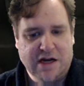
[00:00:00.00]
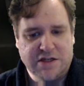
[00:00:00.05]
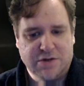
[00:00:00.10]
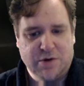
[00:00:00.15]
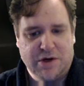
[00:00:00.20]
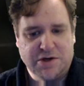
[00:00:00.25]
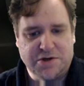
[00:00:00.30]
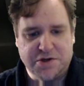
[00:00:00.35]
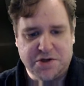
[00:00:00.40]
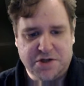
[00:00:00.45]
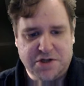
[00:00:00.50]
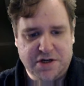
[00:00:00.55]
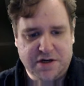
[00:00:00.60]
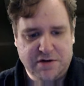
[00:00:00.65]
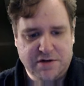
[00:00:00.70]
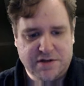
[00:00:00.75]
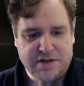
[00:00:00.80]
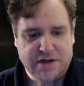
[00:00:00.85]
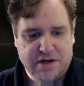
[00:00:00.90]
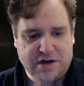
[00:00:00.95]
as well just
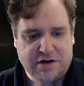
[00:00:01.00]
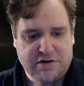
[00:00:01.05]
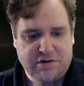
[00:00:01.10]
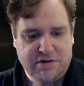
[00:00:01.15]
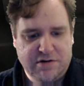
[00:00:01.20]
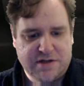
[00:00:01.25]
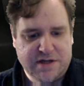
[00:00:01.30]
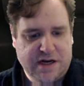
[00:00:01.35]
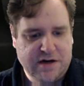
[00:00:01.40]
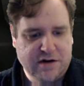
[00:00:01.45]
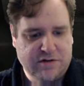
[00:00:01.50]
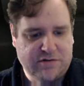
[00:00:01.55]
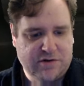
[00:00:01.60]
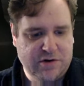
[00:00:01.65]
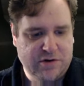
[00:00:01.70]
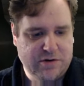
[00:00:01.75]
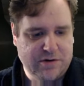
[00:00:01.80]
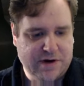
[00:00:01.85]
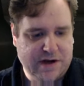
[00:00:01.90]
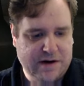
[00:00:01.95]
use uh, Crusade off
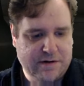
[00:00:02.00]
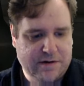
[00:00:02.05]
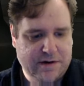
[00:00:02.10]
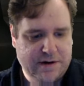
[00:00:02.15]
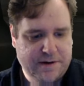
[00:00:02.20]
cooldown.